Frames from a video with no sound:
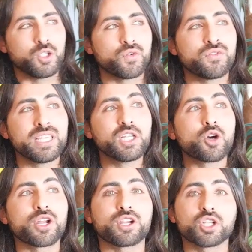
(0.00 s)
You feel
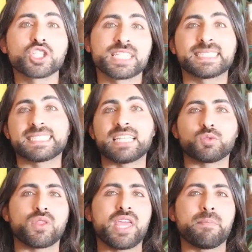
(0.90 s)
your original state
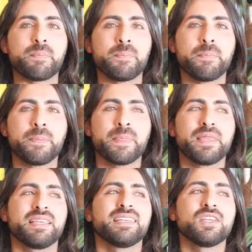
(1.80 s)
with him.
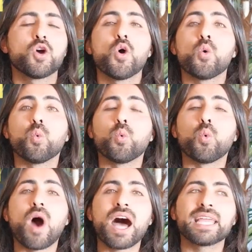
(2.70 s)

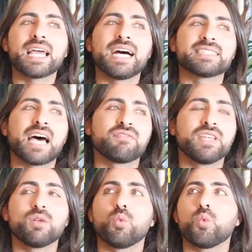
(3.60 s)
Why, and I
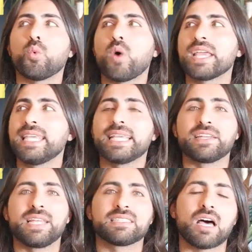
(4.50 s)
feel why he
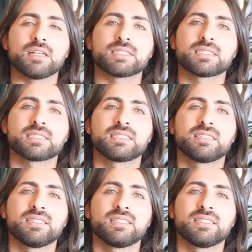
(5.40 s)
created us.